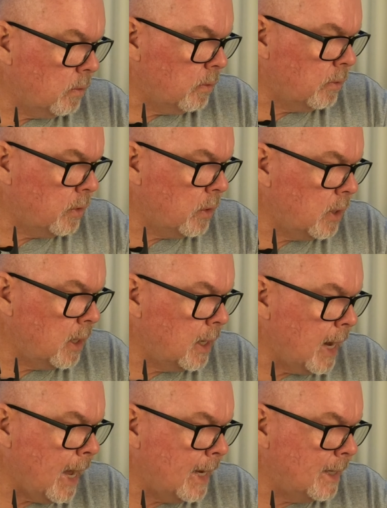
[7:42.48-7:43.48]

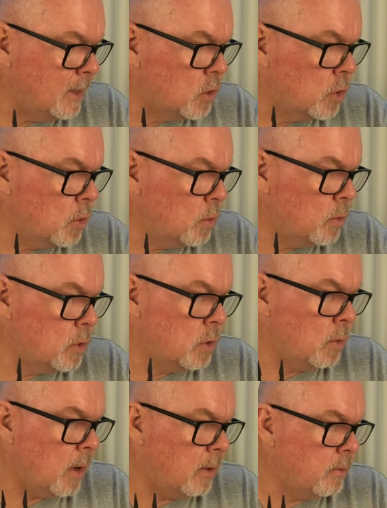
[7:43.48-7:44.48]

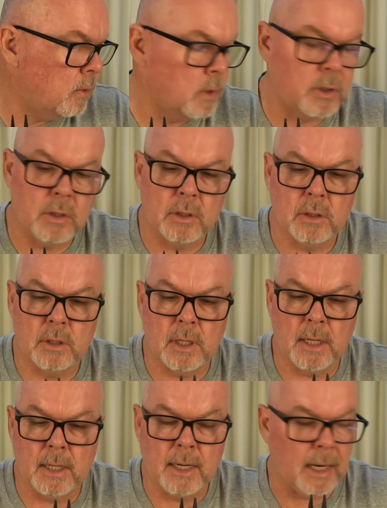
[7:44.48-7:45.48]
1382200, which is
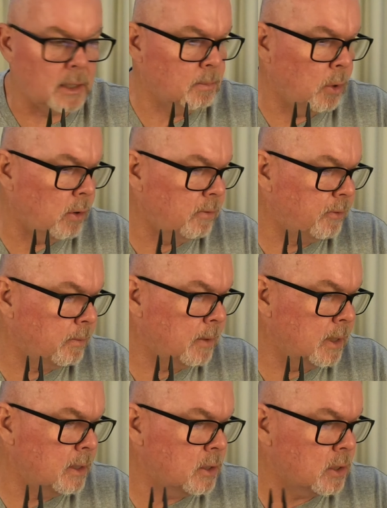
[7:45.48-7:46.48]
the next model from
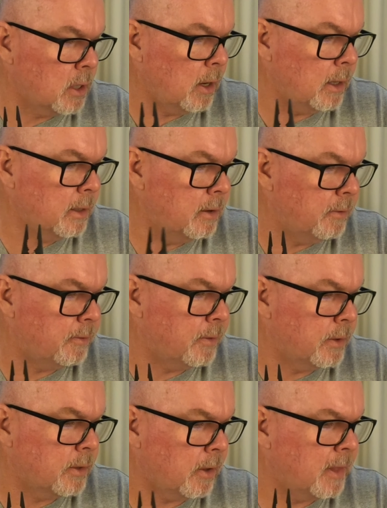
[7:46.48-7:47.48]
these, slightly
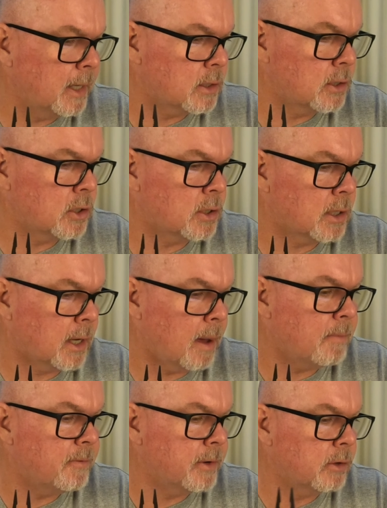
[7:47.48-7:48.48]
different. I think it's just the
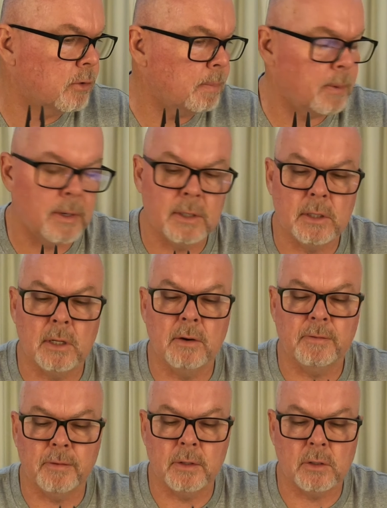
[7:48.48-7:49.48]
comfort grip is the
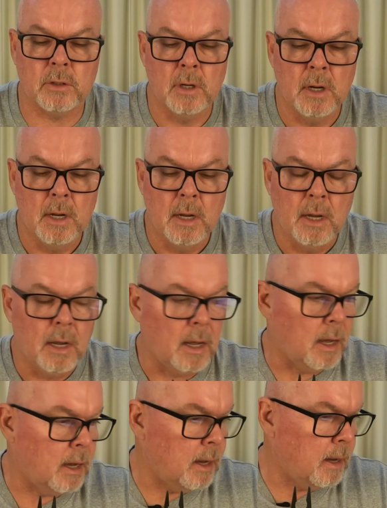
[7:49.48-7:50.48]
difference,
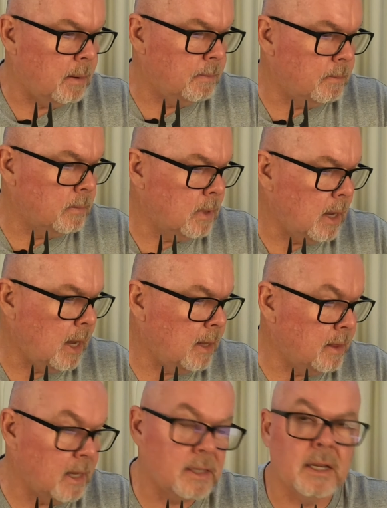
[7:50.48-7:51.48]
and
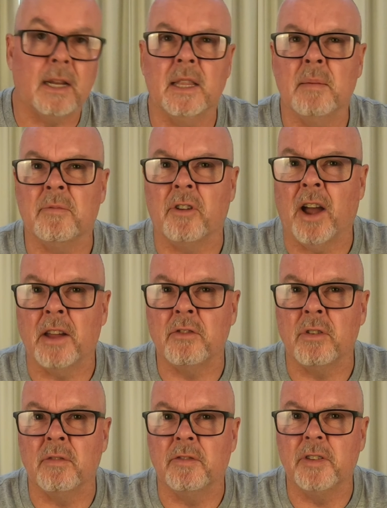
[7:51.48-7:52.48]
they're selling them for
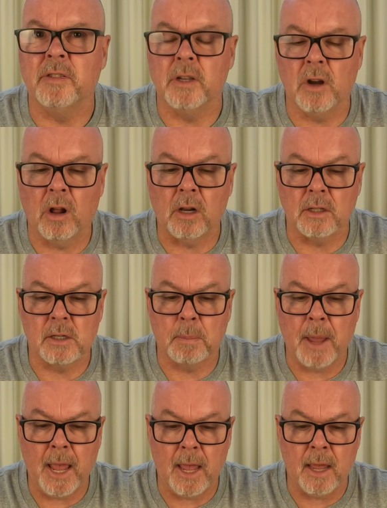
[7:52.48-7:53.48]
$150 a
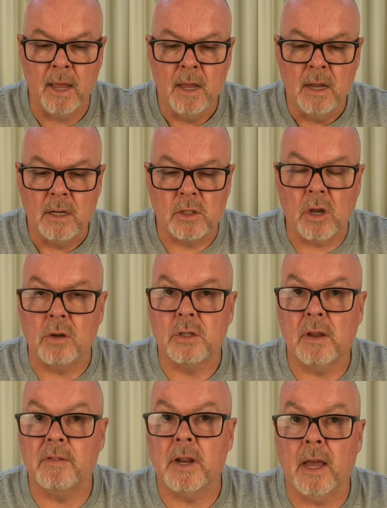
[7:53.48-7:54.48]
pair. So
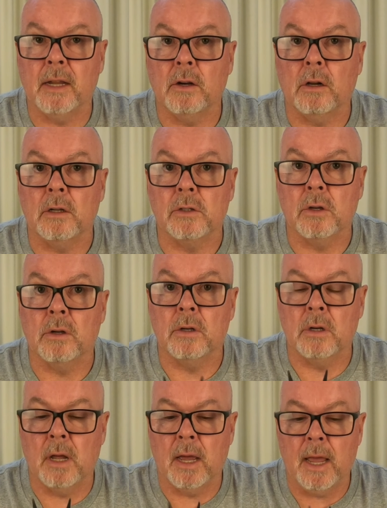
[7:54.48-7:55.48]
$78
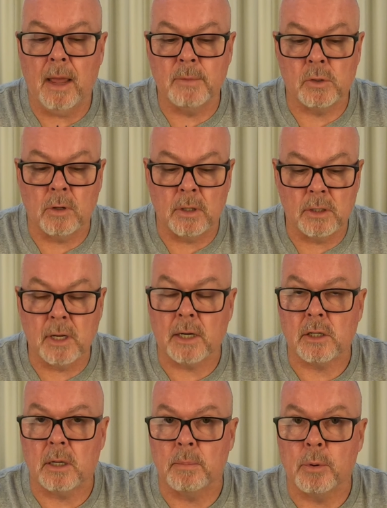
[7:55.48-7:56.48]
on Amazon is
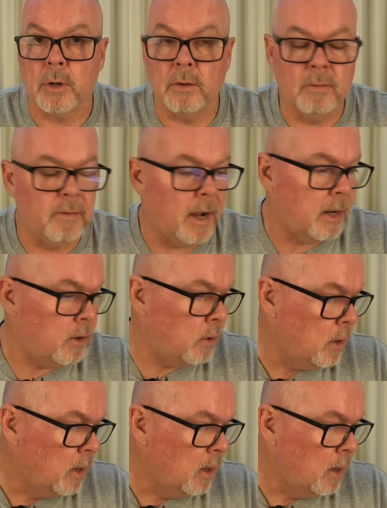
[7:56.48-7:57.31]
actually pretty good value.